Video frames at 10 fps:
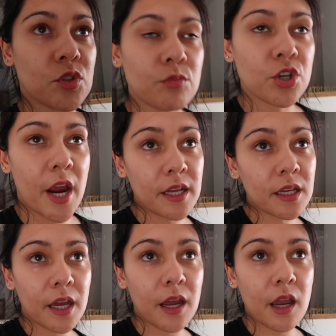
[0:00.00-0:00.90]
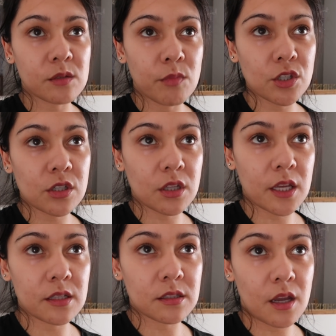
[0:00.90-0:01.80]
So I'm trying to get as much
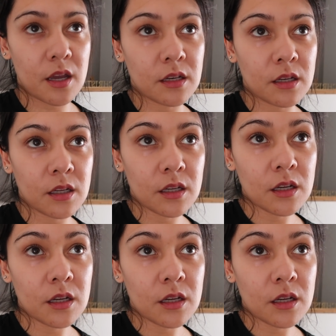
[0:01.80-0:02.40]
things done